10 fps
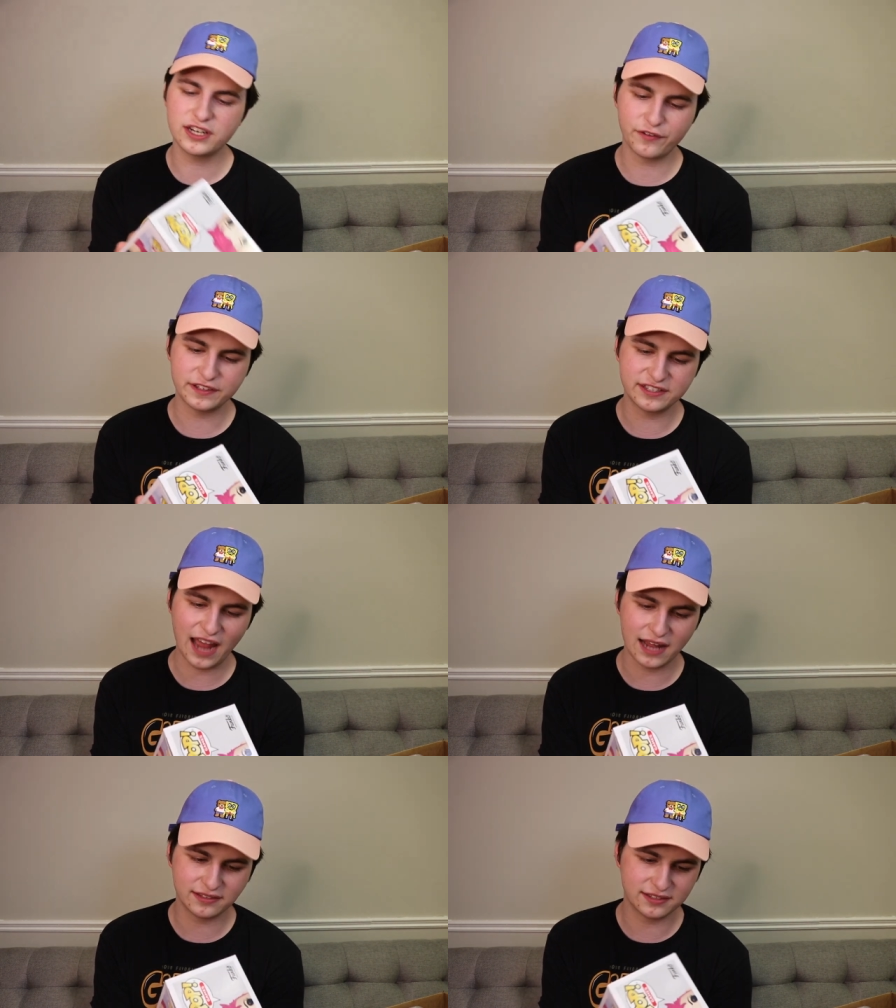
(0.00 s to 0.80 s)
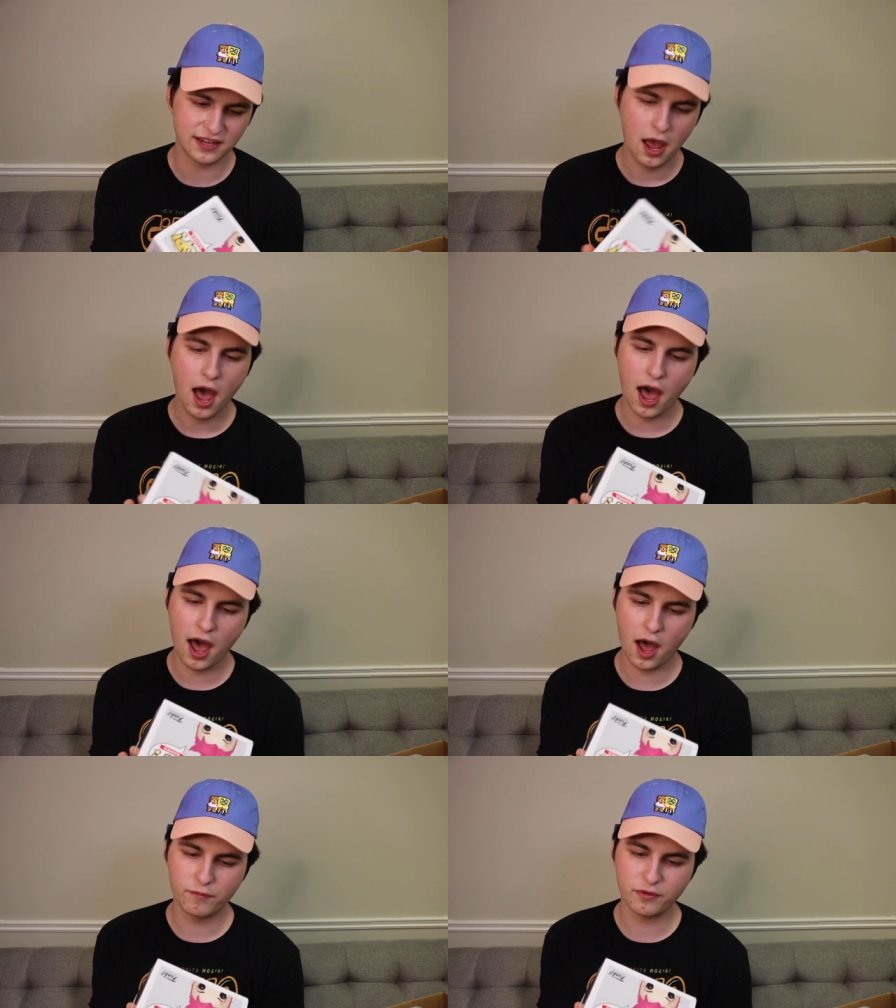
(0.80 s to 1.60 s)
different sets
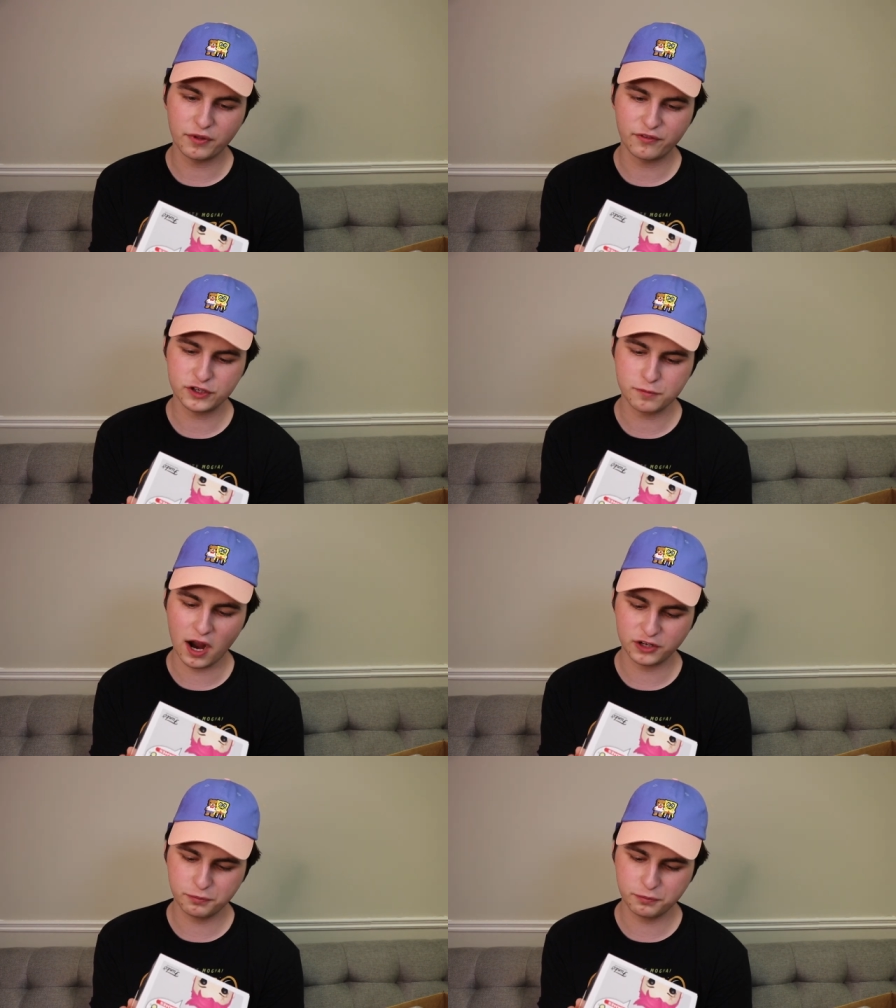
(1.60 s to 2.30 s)
from the first box.